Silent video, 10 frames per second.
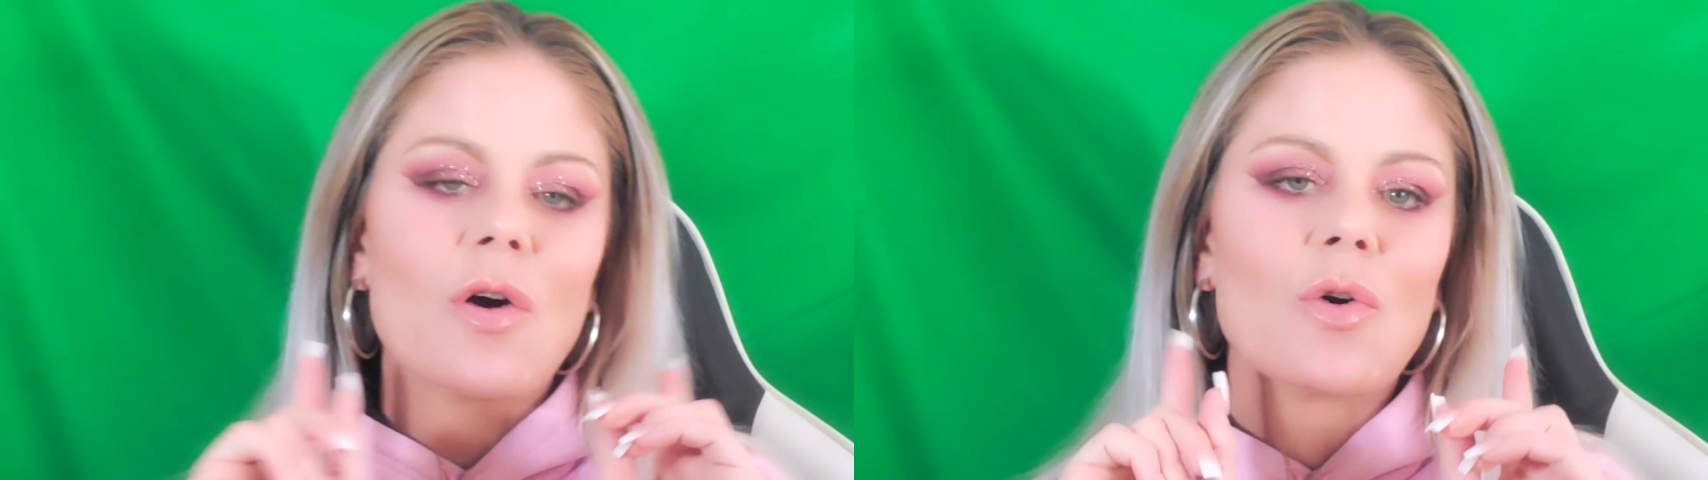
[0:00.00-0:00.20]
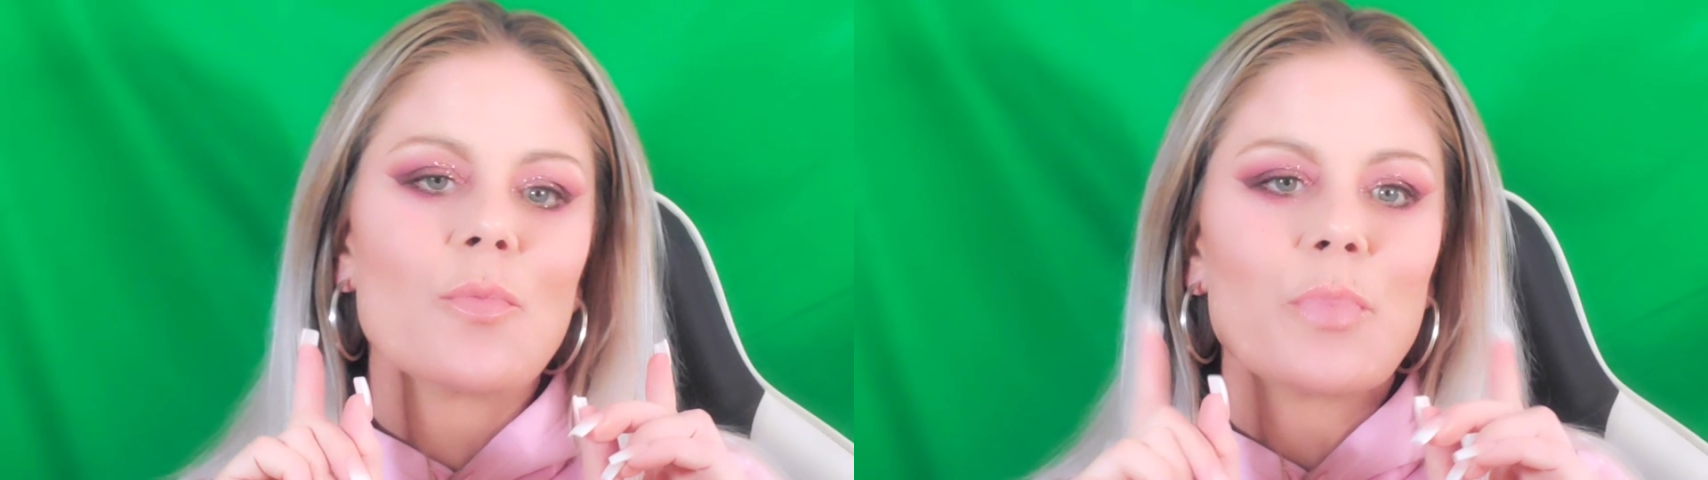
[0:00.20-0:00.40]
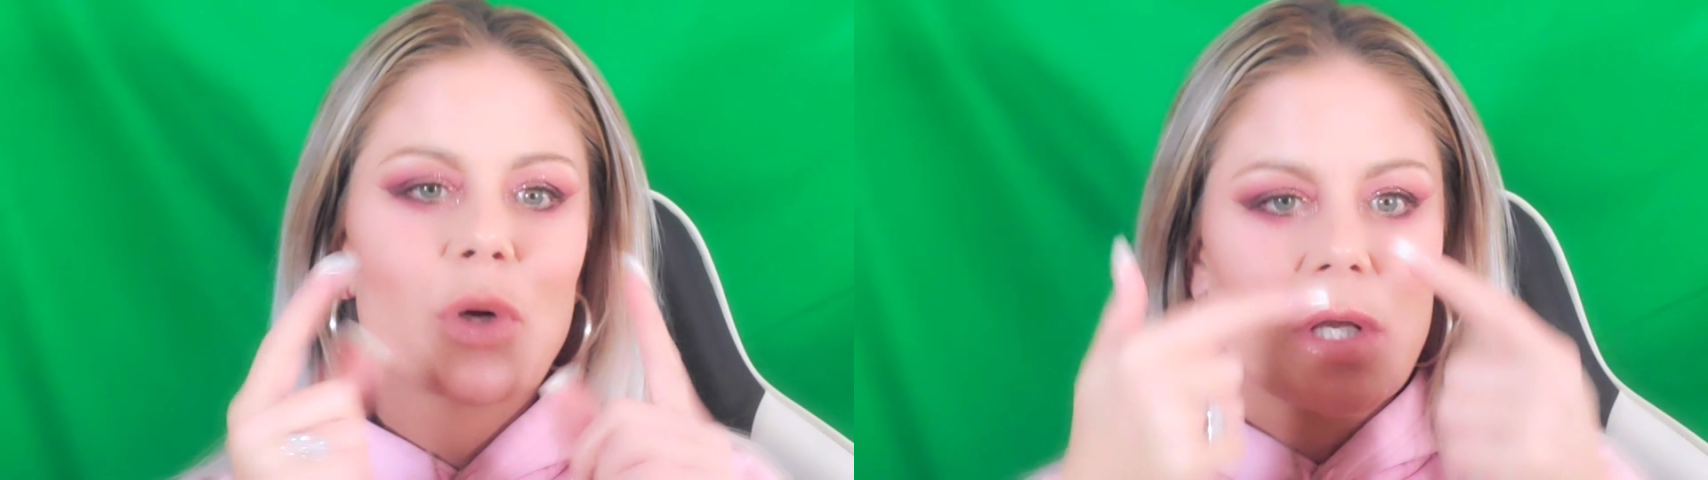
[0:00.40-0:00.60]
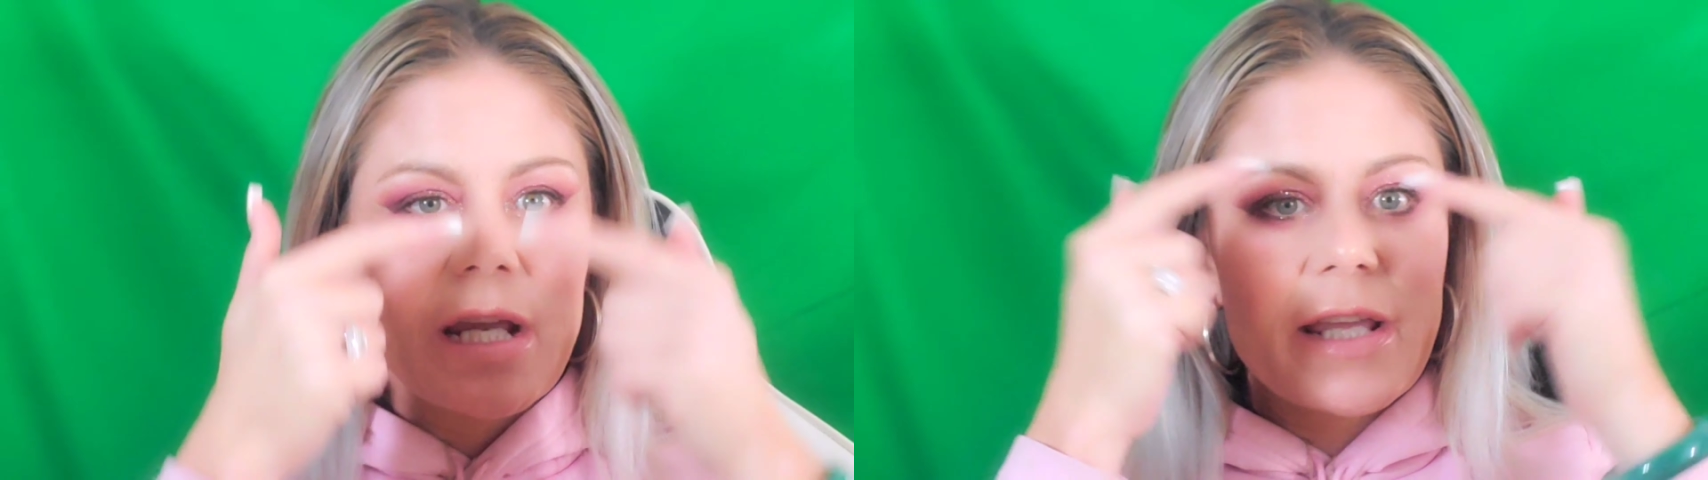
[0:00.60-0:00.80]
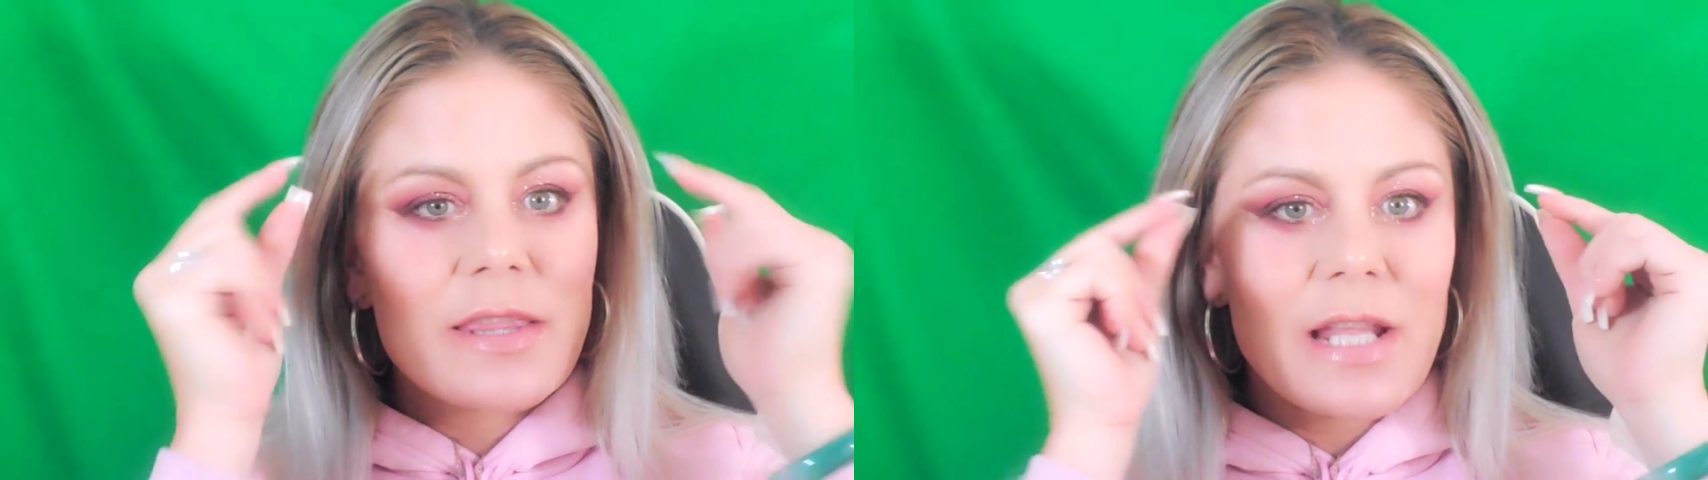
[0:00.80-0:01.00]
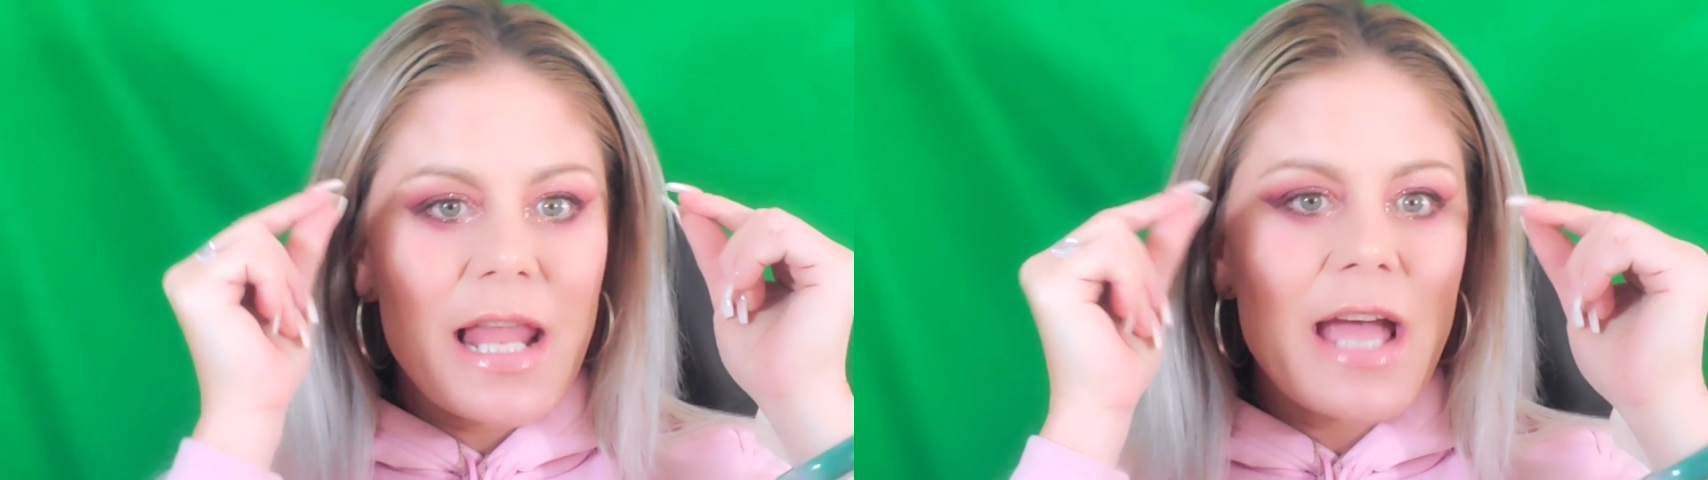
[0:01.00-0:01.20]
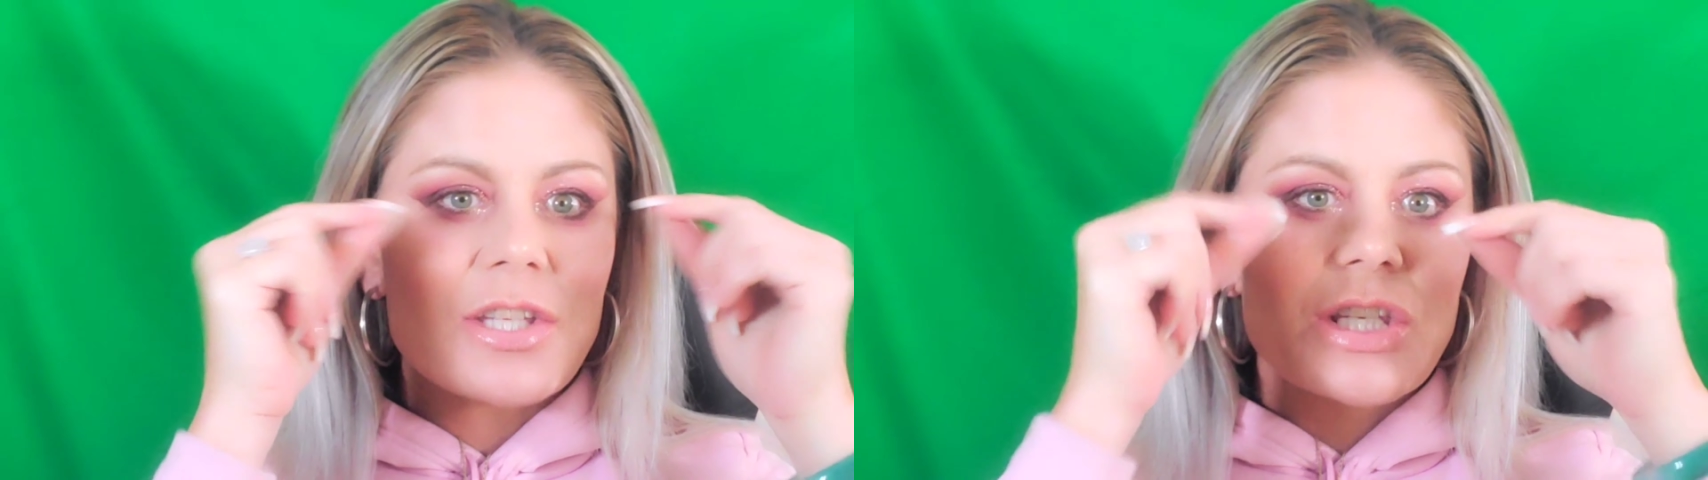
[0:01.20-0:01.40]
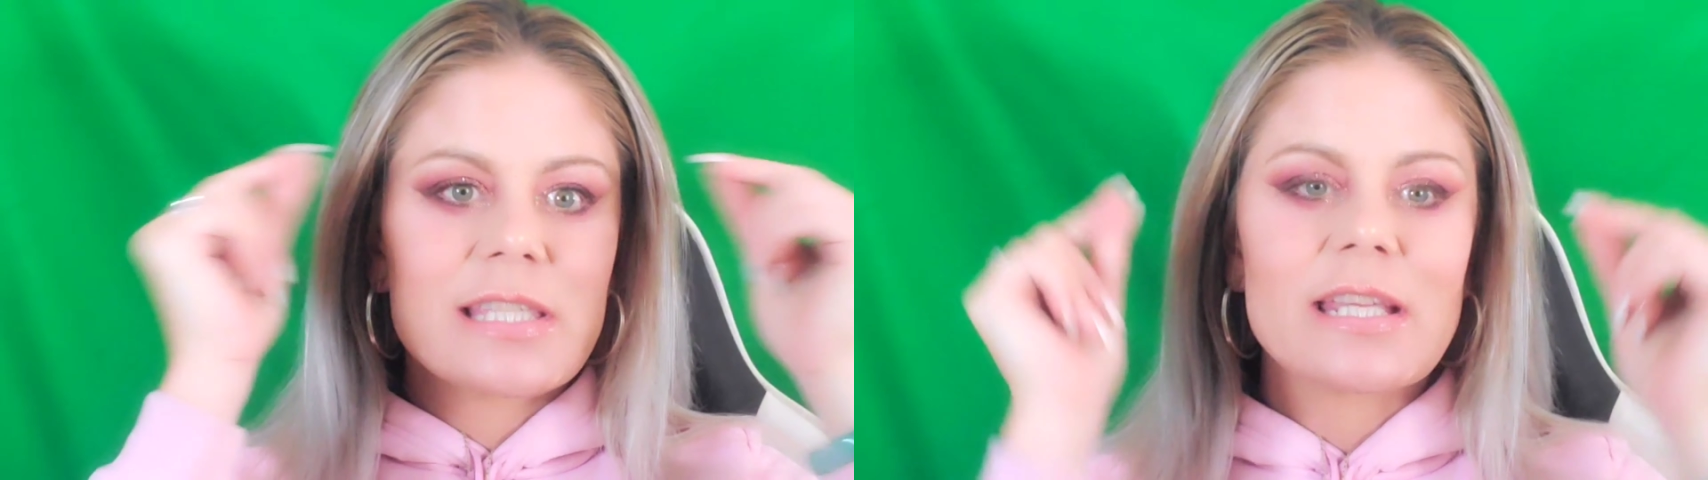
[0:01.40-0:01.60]
on putting the
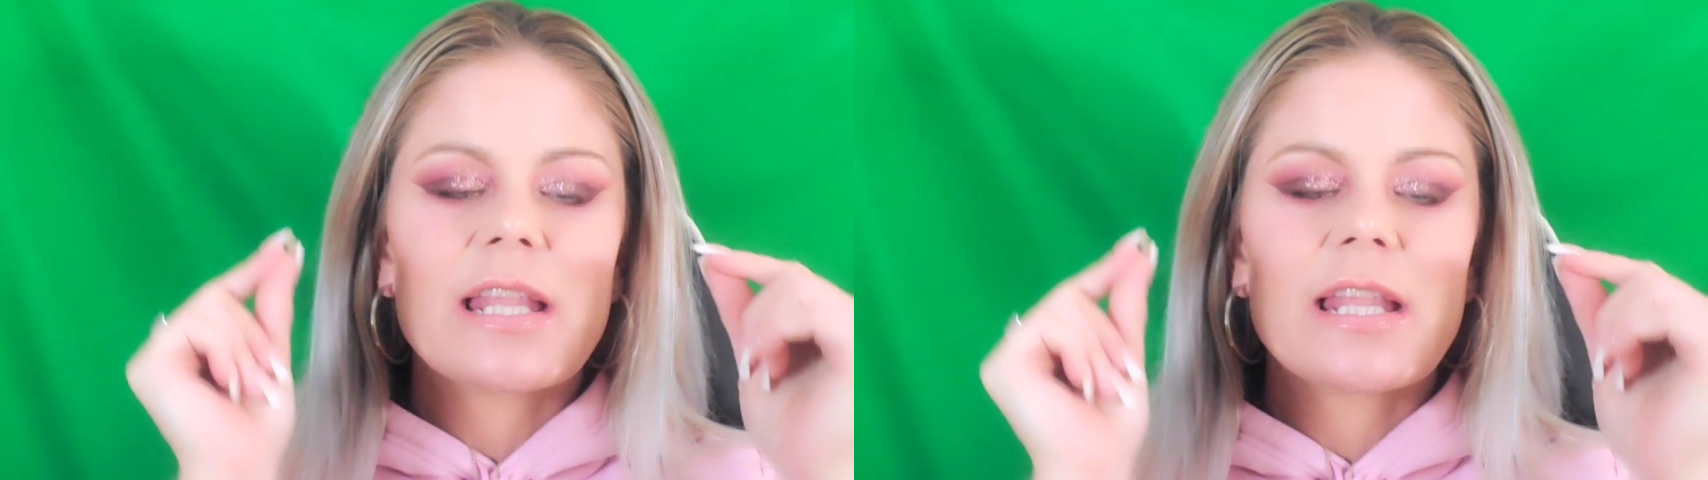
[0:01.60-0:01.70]
lashes